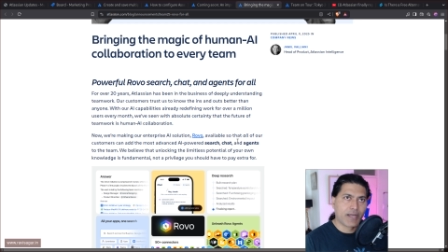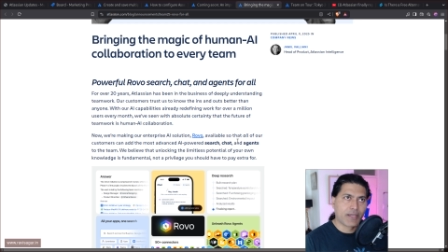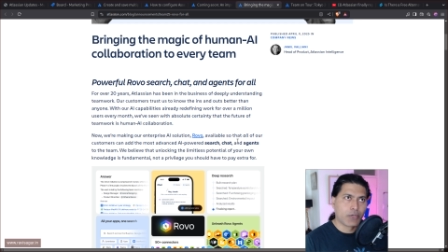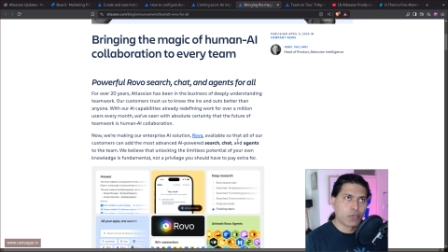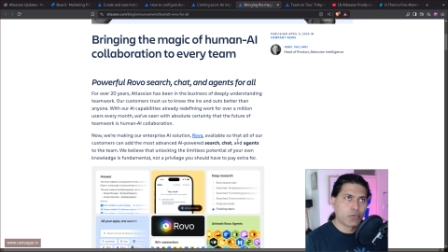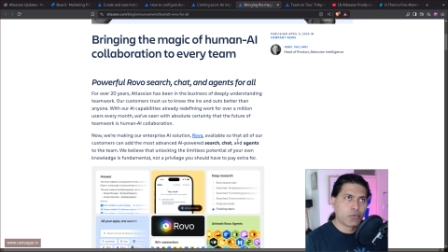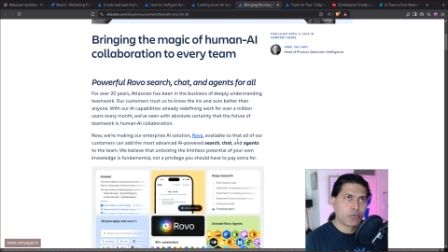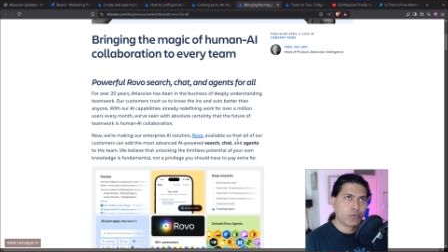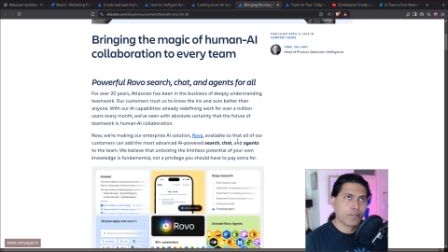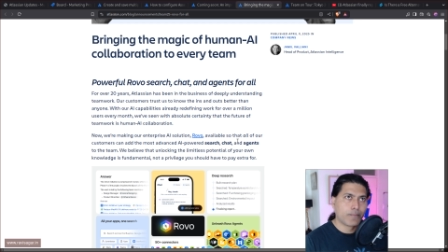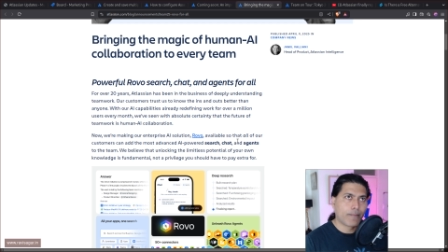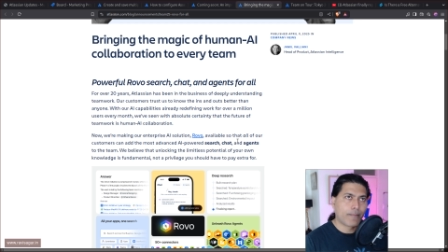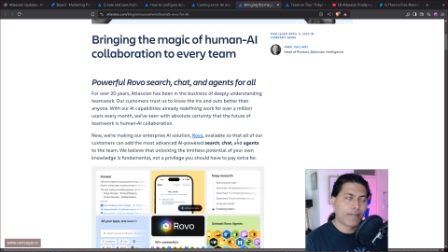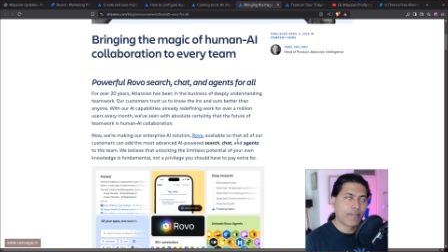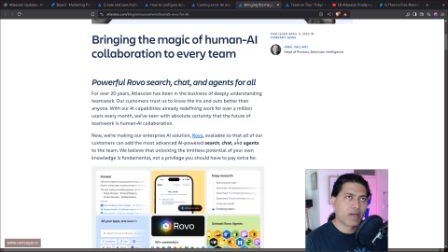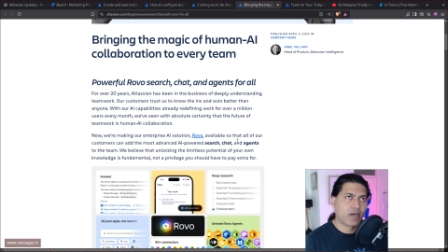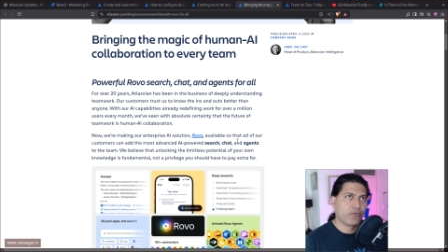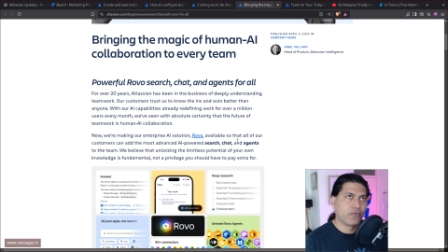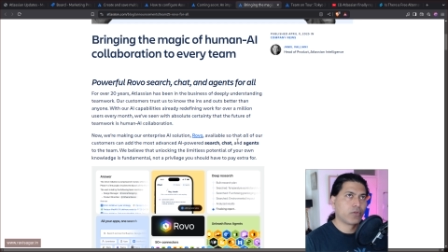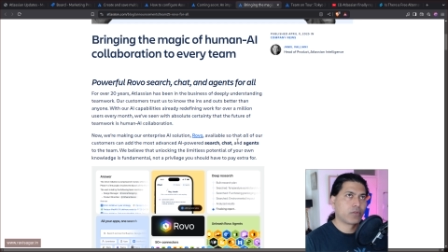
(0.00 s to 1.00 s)
I know
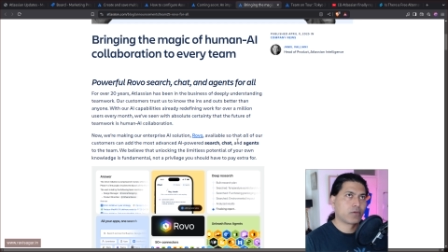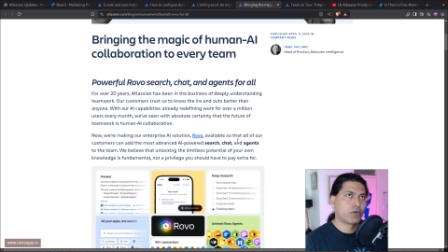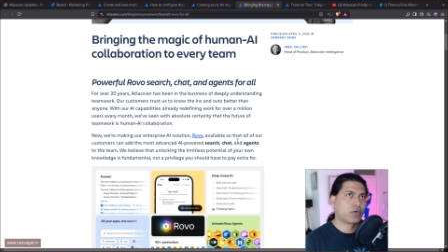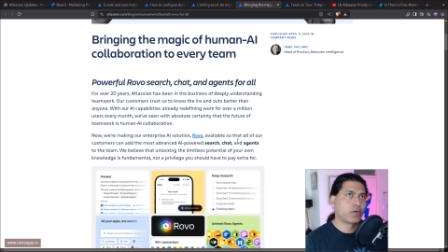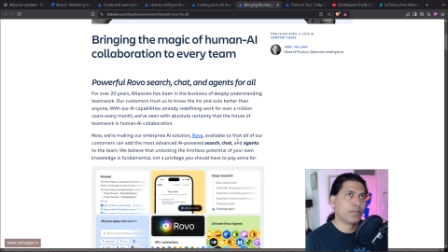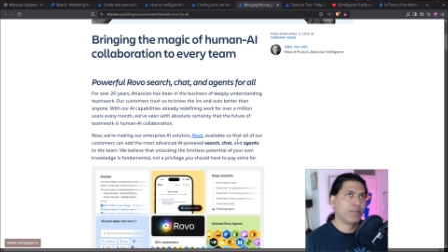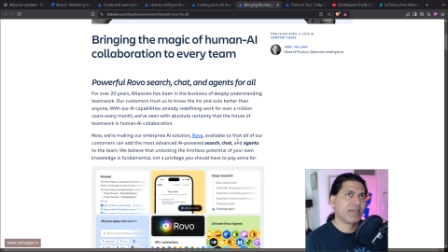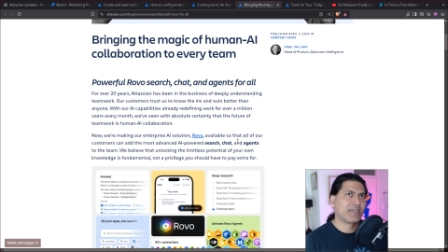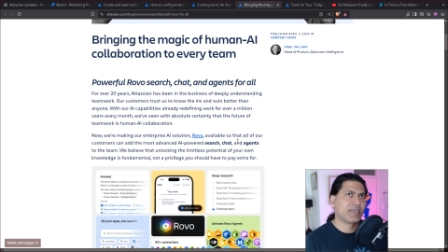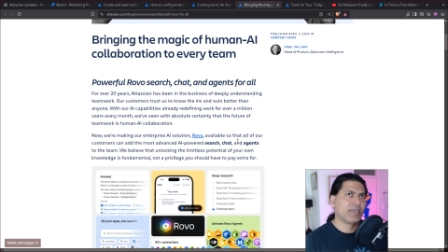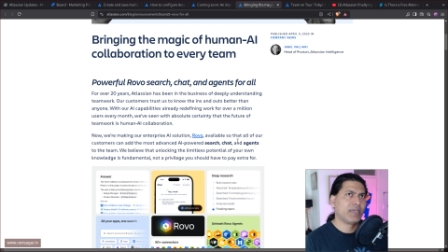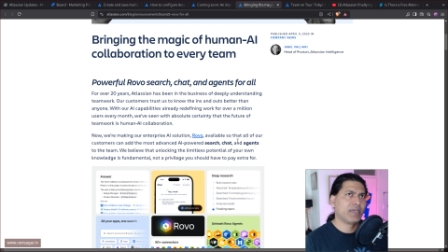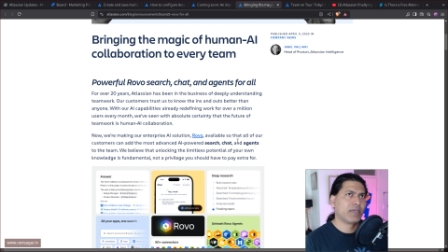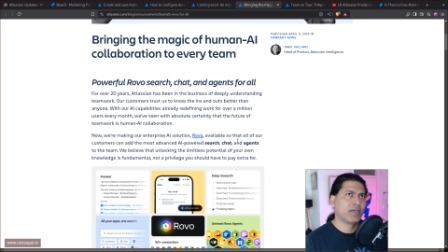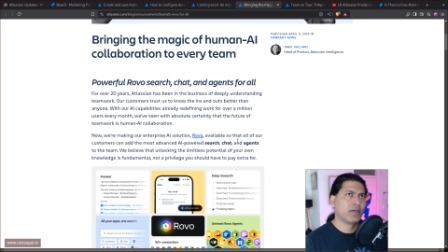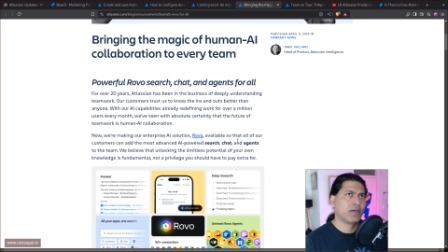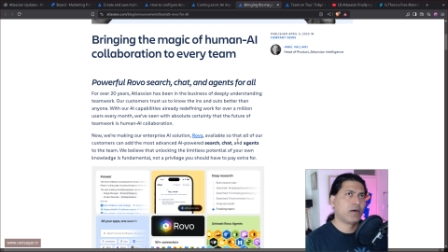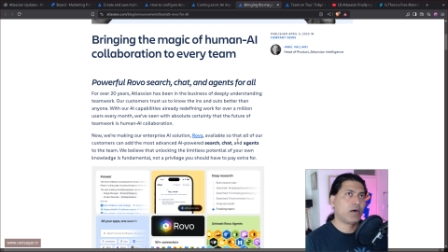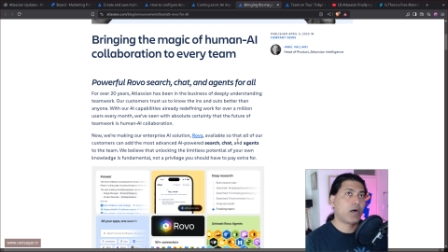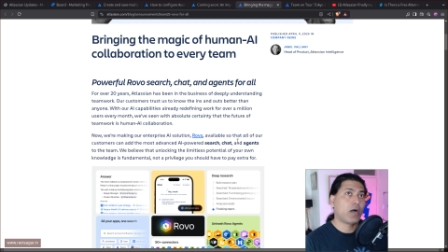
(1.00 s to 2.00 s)
I was not
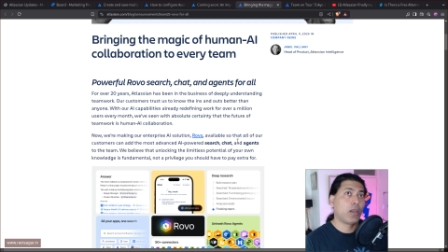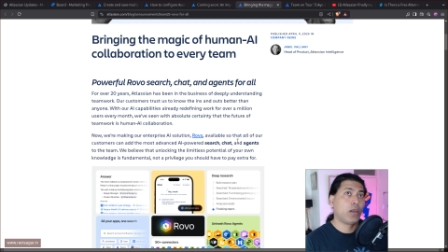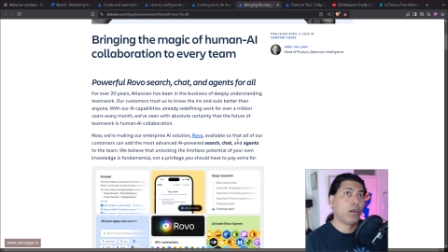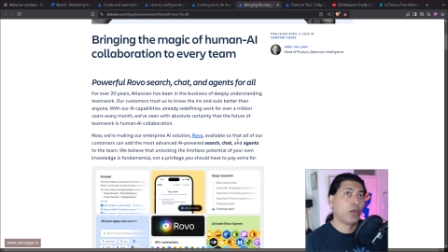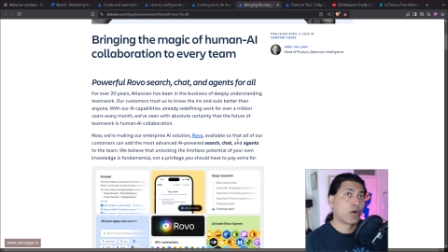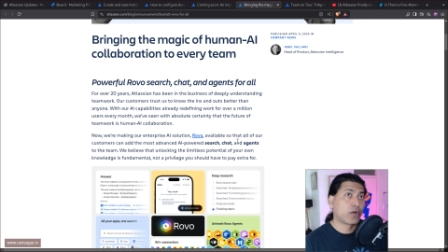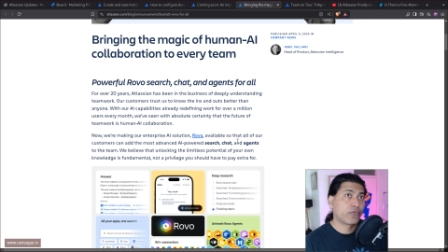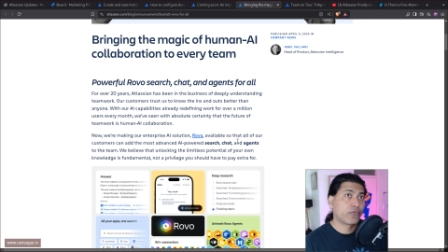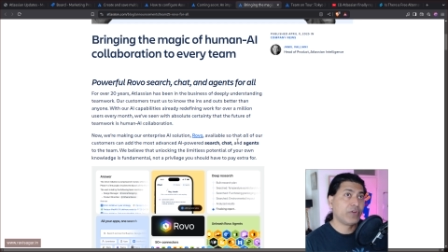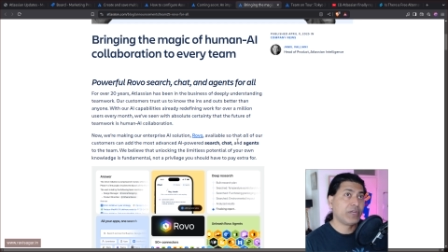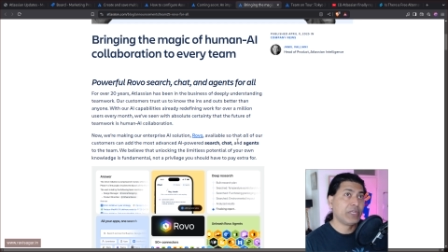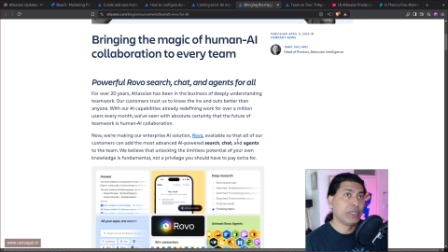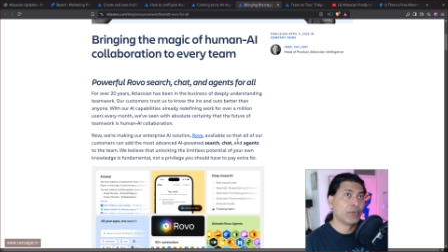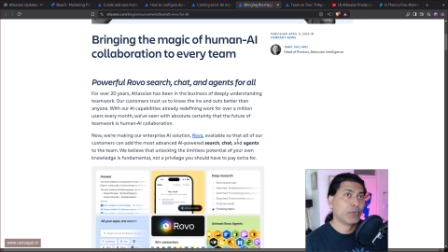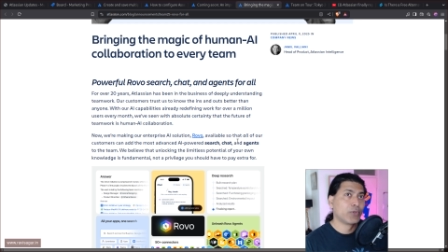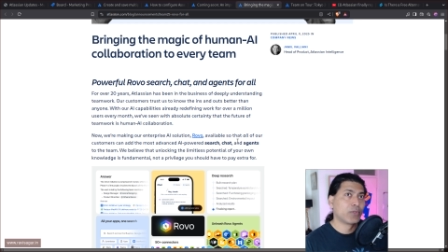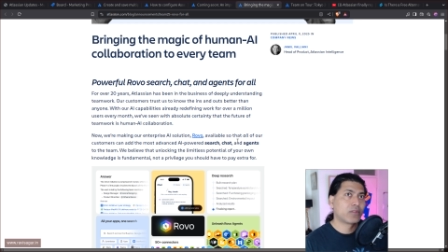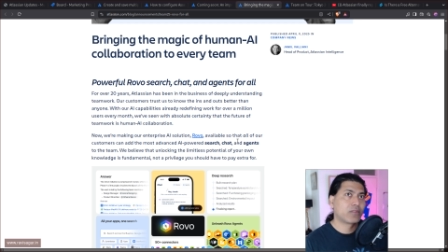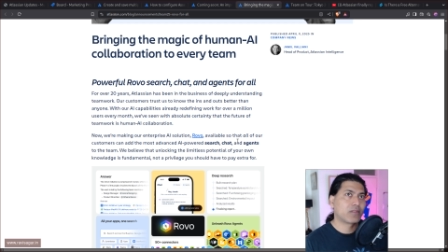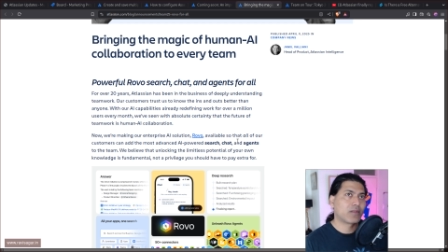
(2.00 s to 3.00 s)
making a lot of
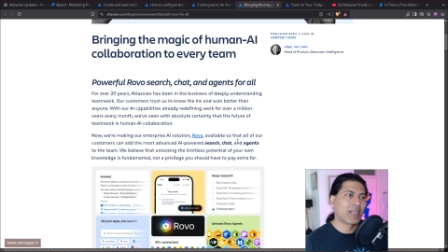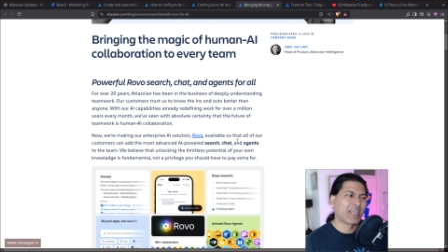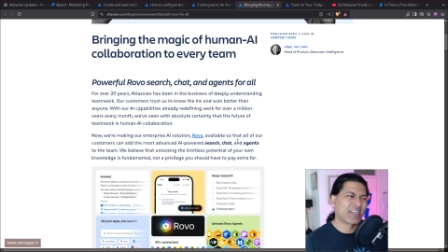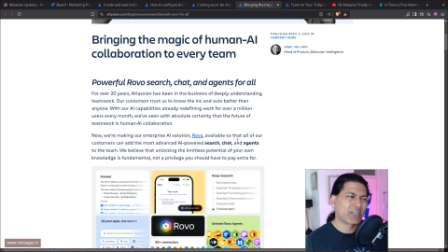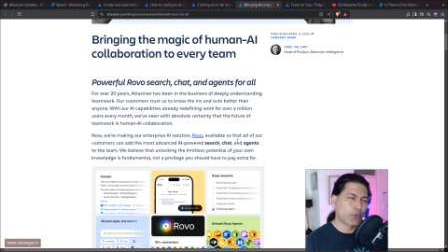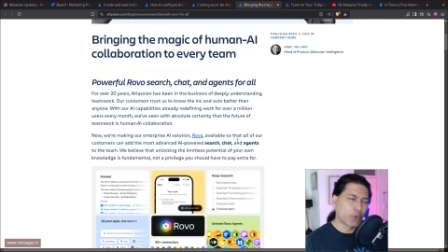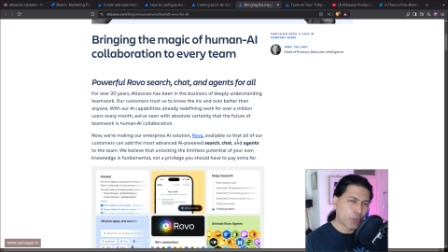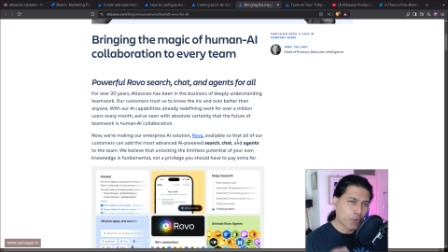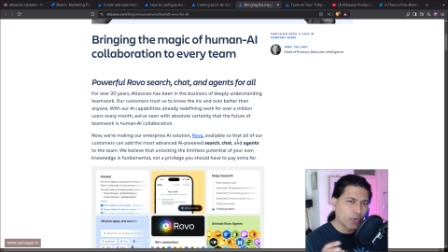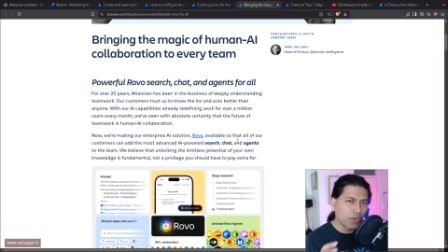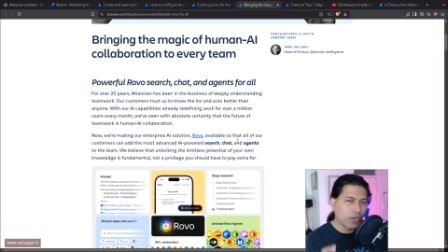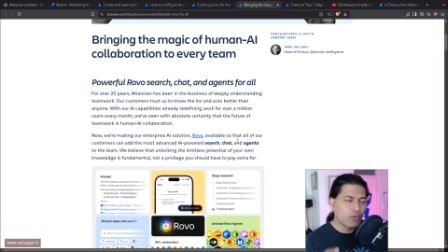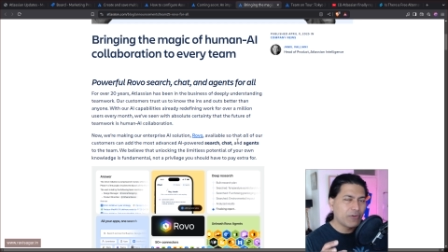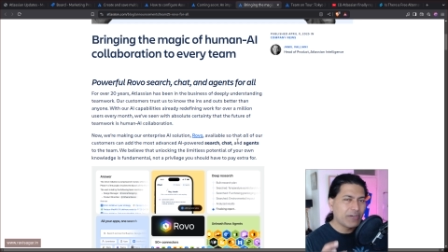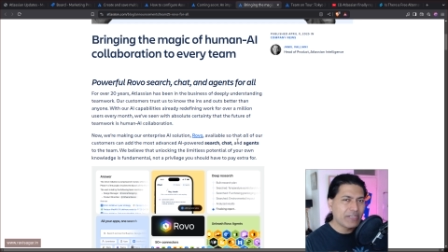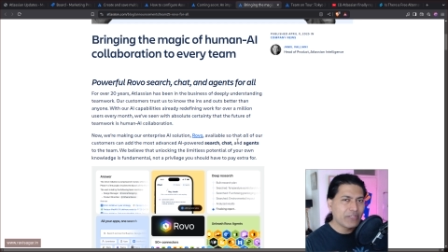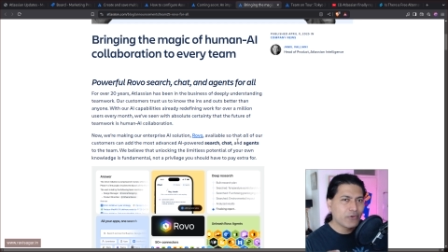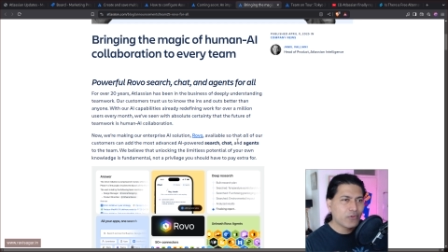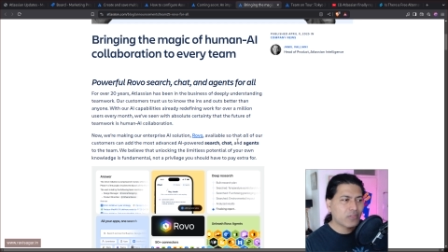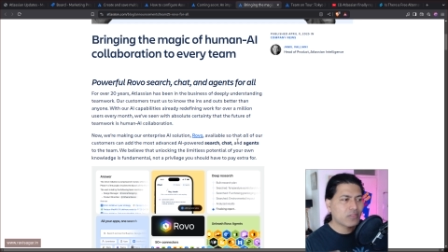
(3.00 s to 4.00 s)
videos, like
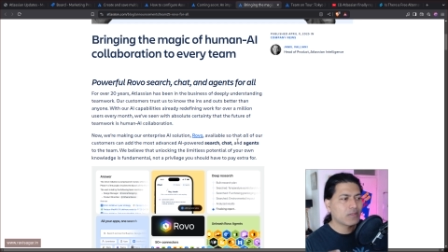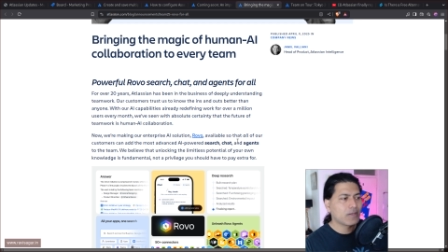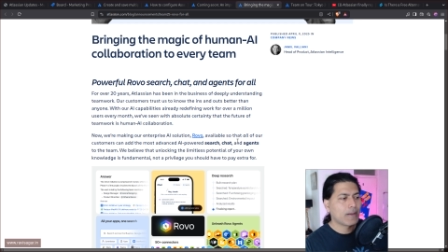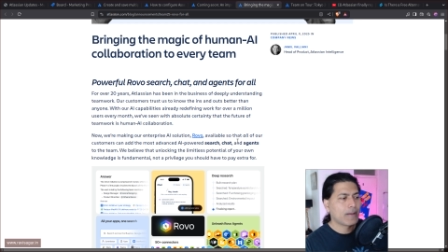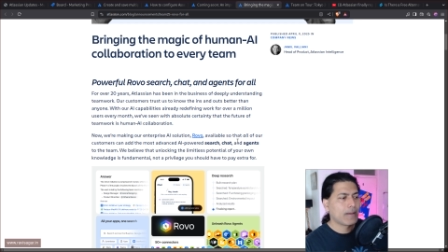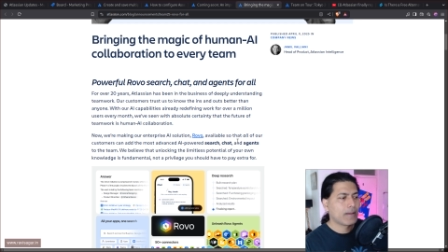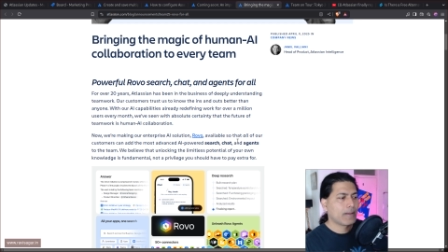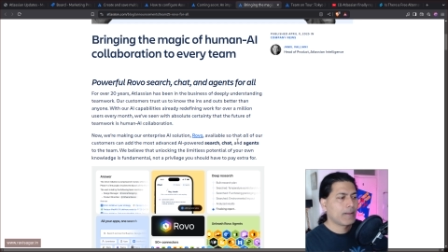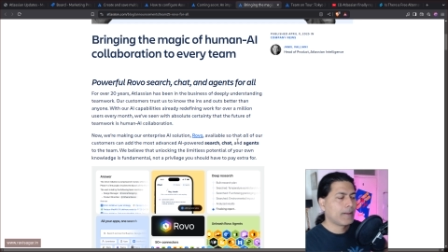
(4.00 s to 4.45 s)
tutorial videos.